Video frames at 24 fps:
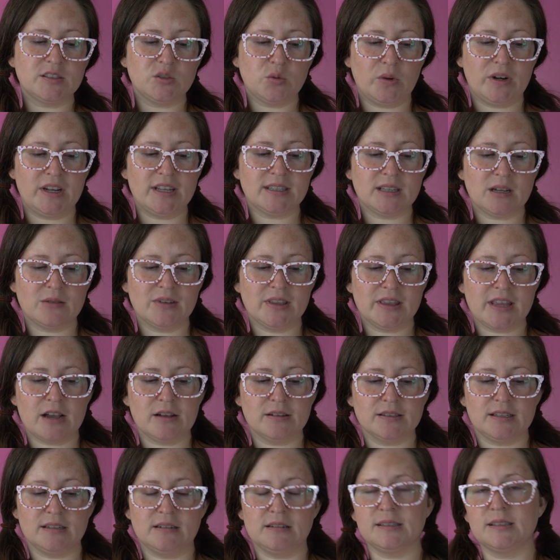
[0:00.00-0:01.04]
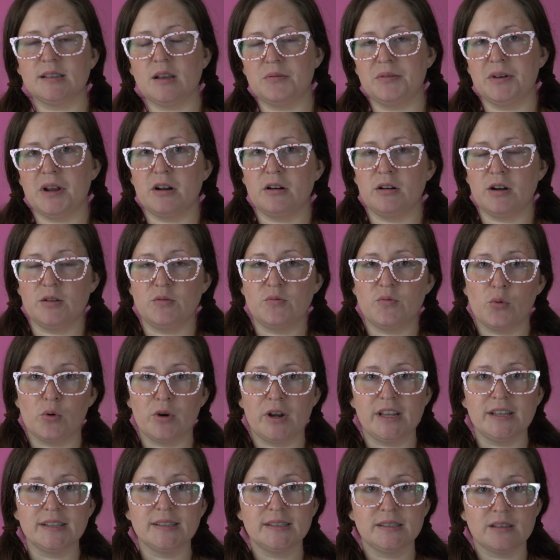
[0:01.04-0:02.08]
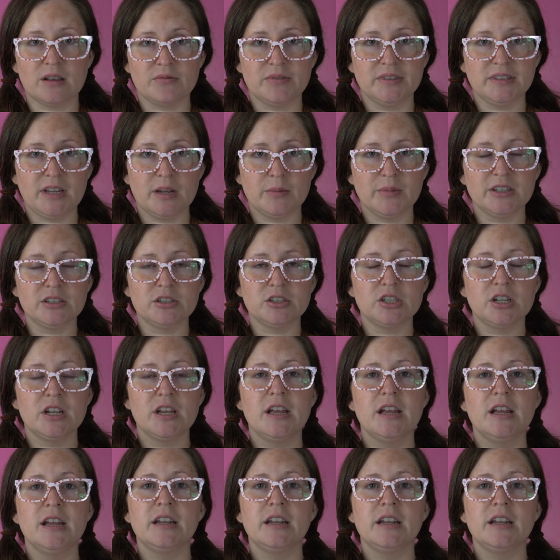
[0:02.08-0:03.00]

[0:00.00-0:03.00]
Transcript: 27,747 damage.